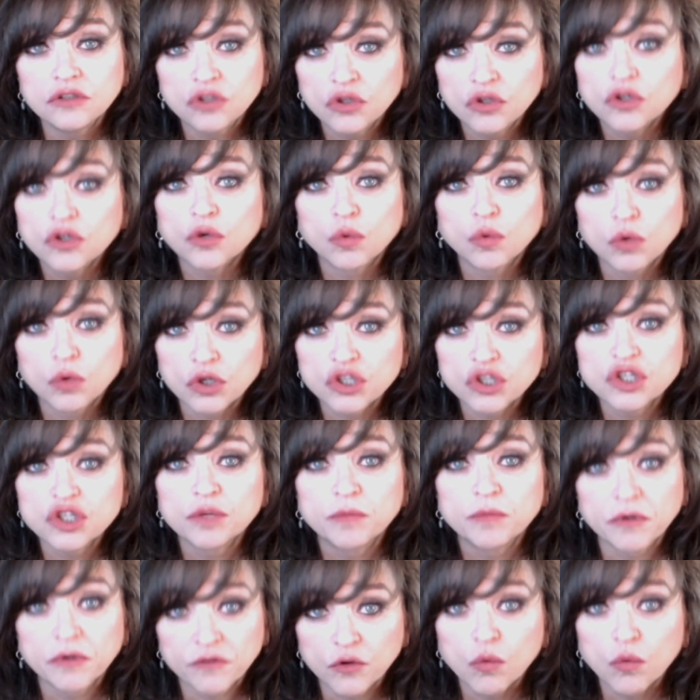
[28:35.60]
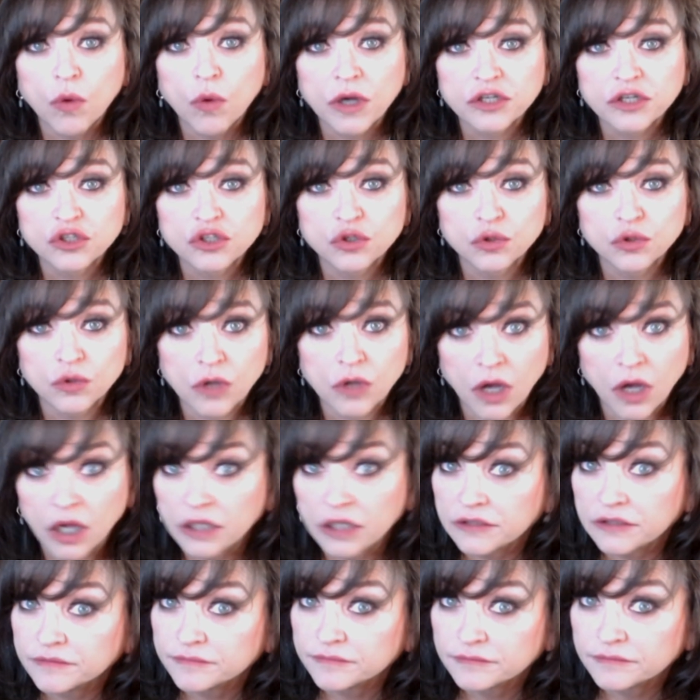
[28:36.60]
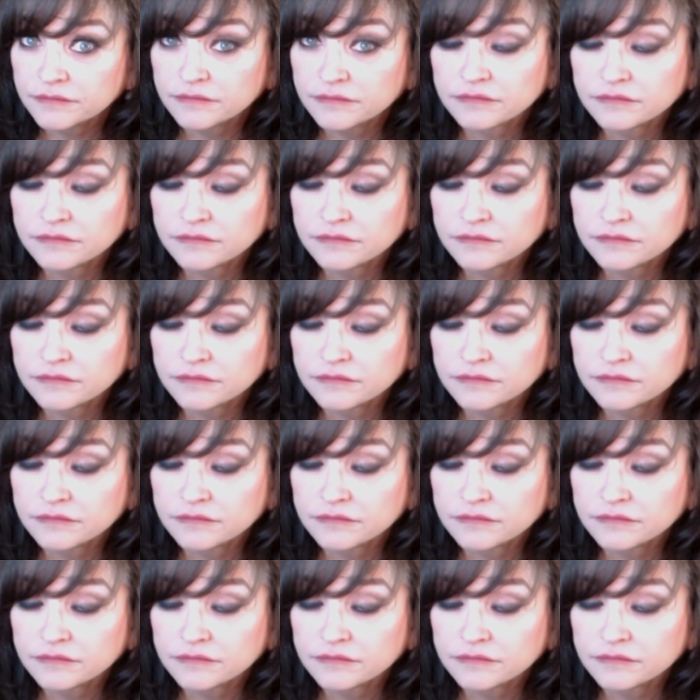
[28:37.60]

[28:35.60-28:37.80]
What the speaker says: to their worship of the one true God.